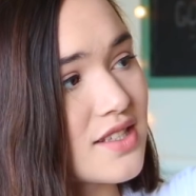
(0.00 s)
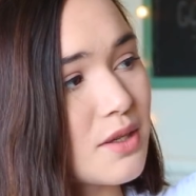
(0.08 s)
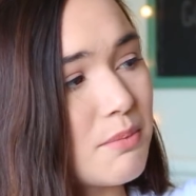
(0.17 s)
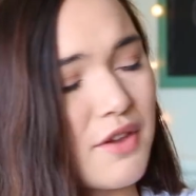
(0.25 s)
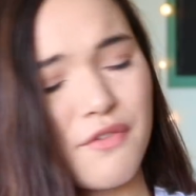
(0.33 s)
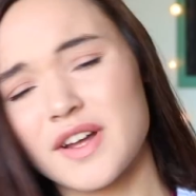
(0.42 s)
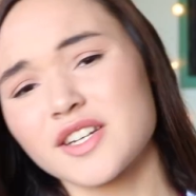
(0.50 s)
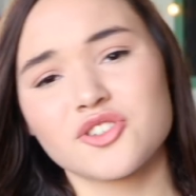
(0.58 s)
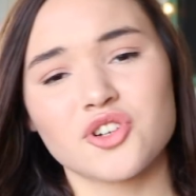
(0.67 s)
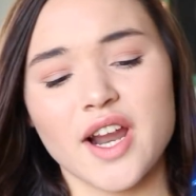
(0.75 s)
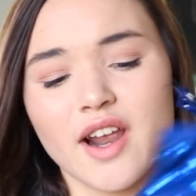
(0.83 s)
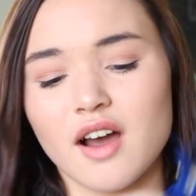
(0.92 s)
will be fun to
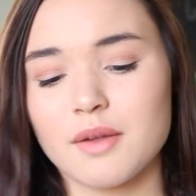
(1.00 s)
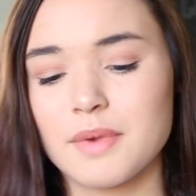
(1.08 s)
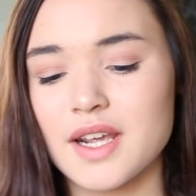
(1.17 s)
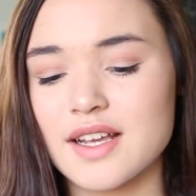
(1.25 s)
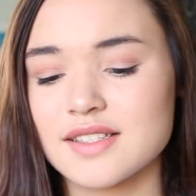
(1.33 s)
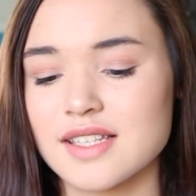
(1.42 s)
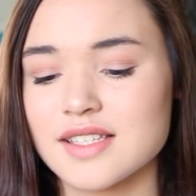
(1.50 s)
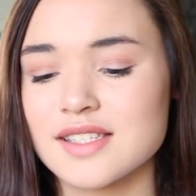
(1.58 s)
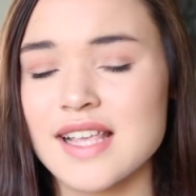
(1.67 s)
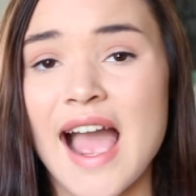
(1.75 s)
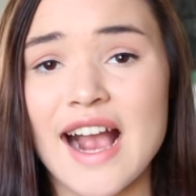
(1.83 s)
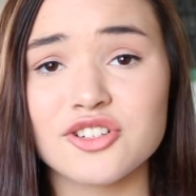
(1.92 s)
try on because this is
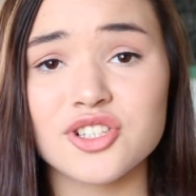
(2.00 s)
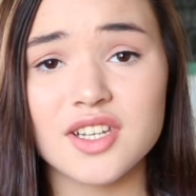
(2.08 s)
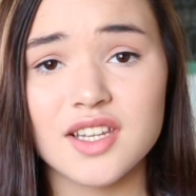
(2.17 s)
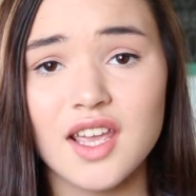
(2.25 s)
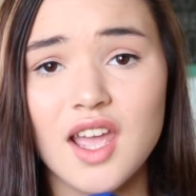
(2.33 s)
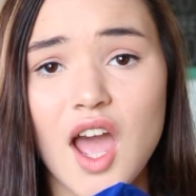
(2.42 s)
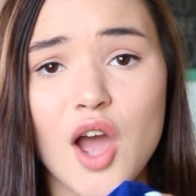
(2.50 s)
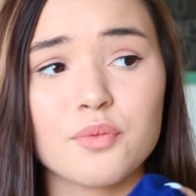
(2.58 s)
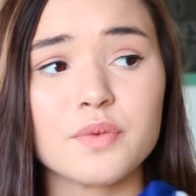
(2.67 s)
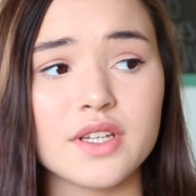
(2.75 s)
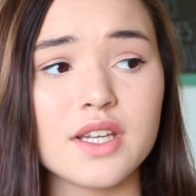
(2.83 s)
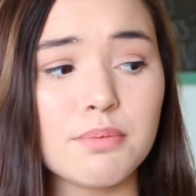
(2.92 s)
actually a
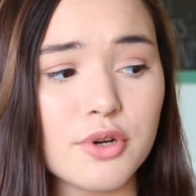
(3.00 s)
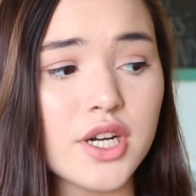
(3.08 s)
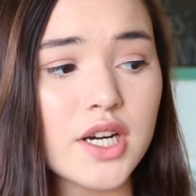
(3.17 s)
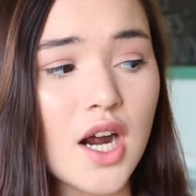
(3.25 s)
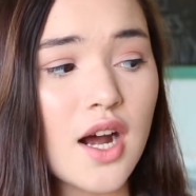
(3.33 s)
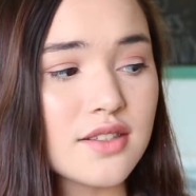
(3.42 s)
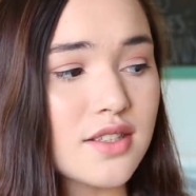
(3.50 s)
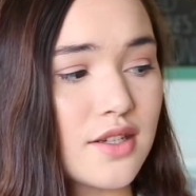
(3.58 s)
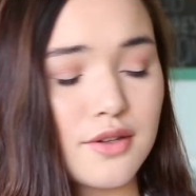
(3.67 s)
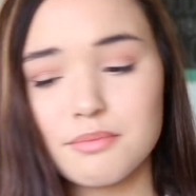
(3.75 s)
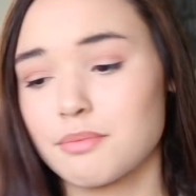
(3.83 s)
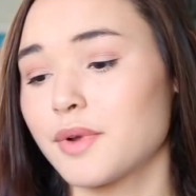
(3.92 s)
really pretty
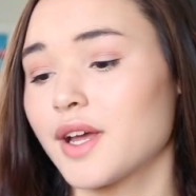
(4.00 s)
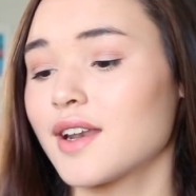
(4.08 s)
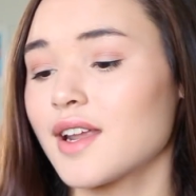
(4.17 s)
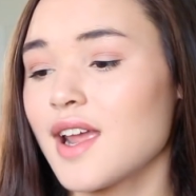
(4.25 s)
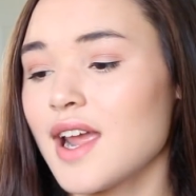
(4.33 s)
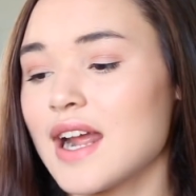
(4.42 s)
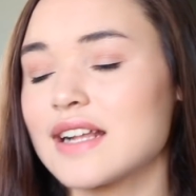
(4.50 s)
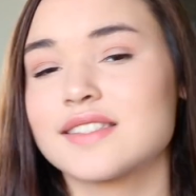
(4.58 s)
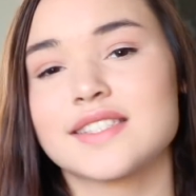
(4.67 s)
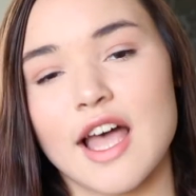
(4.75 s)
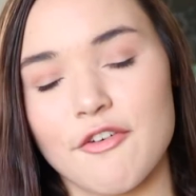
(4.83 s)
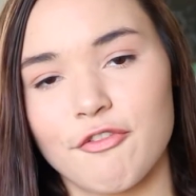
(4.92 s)
costume, but
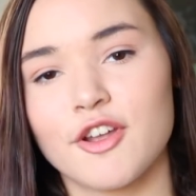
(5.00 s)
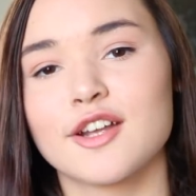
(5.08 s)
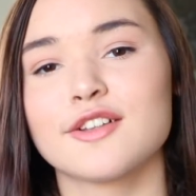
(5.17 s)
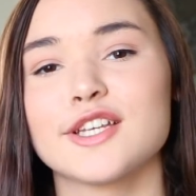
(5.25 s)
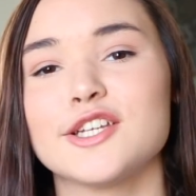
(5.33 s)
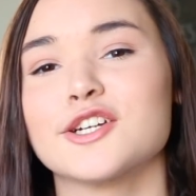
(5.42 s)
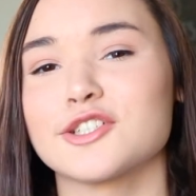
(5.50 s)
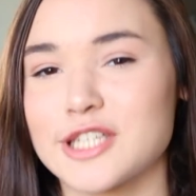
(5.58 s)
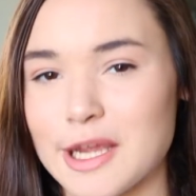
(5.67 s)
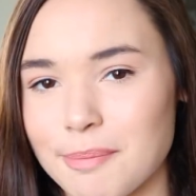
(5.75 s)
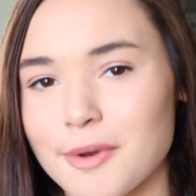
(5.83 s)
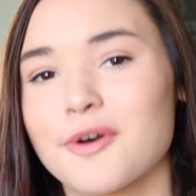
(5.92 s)
it's definitely your
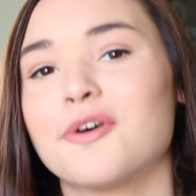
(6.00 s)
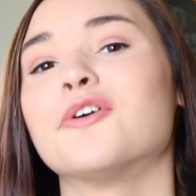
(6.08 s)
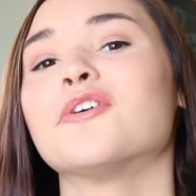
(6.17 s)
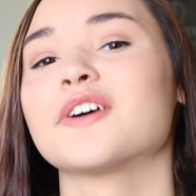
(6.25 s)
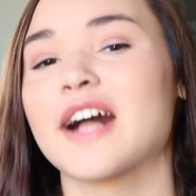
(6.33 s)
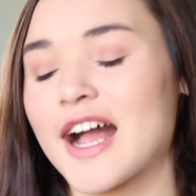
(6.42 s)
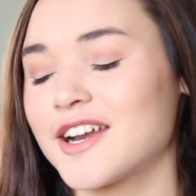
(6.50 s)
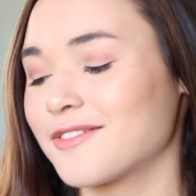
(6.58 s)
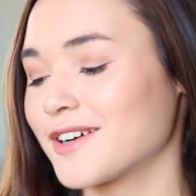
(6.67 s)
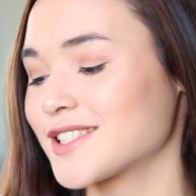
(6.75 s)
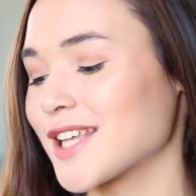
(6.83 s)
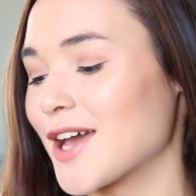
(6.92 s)
typical kind of
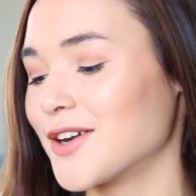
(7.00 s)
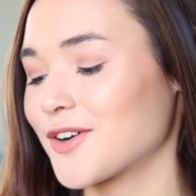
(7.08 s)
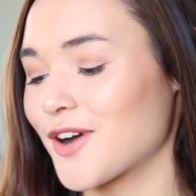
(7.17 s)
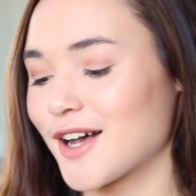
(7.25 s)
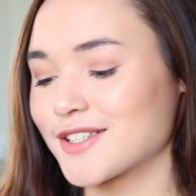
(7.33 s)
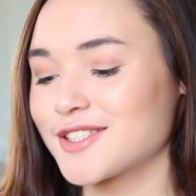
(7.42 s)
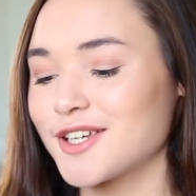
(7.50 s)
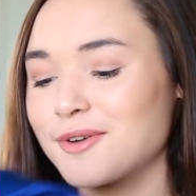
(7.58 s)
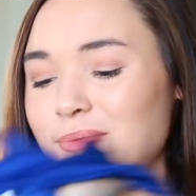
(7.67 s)
recital costume.